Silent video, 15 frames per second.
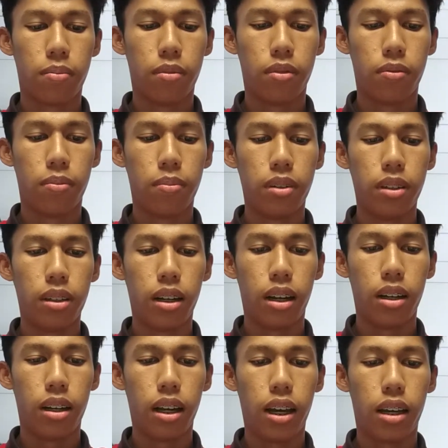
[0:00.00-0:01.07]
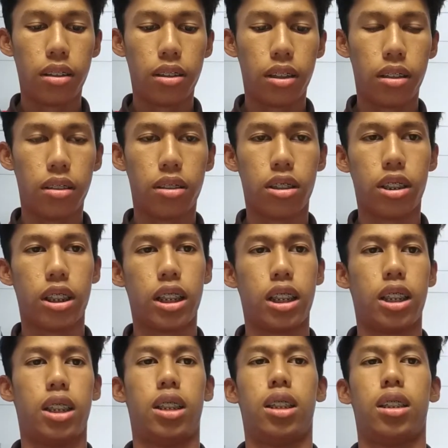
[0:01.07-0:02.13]
movement that are changed.
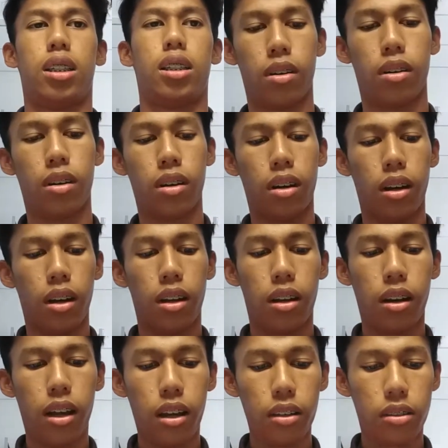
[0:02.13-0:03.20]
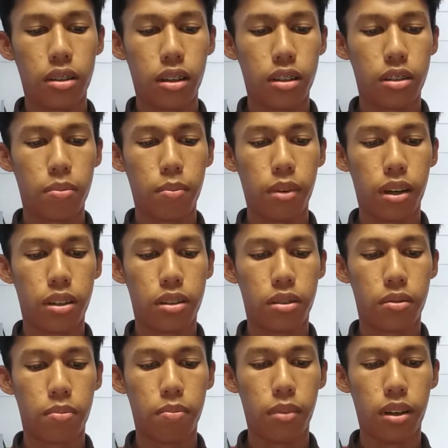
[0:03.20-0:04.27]
Next is
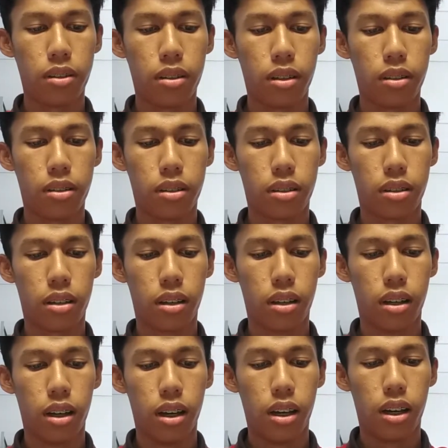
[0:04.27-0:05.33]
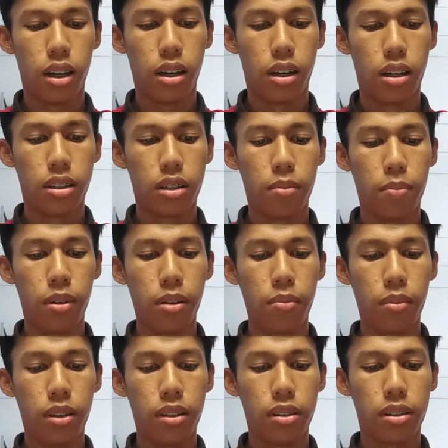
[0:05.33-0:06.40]
mass. Mass is simply
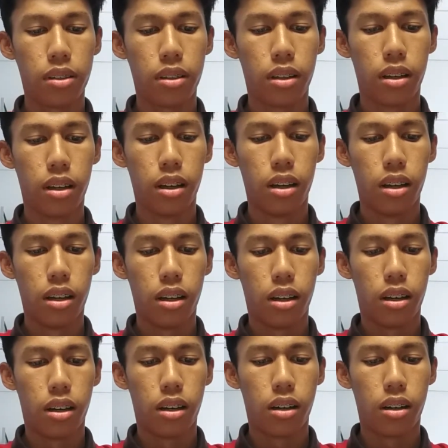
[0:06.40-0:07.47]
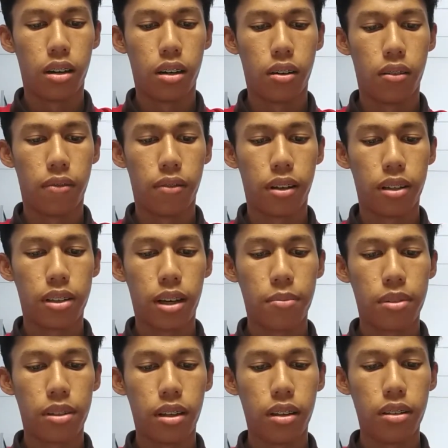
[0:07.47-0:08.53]
means of
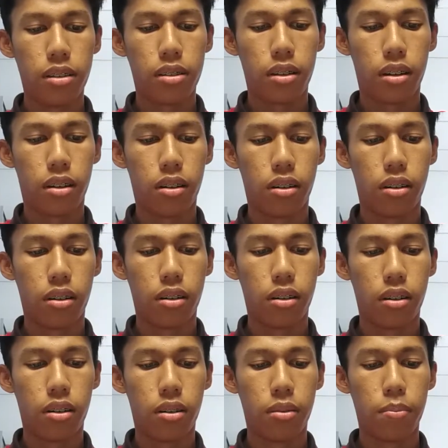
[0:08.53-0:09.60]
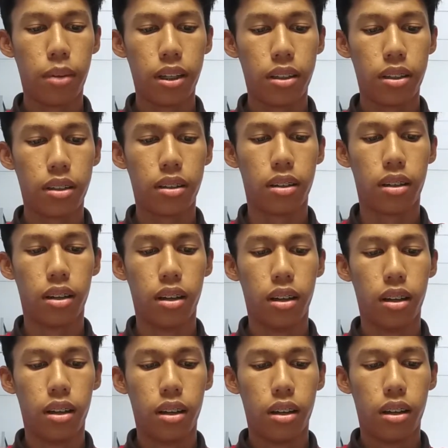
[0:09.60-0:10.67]
substance or matter,
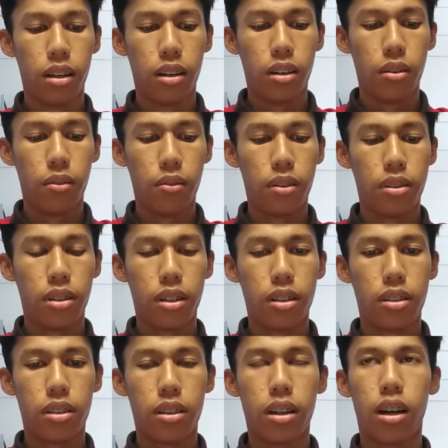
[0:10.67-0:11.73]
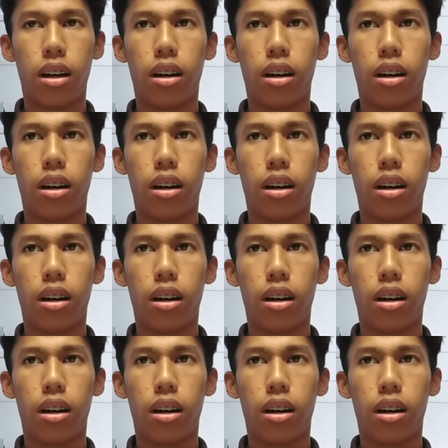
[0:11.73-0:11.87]
which is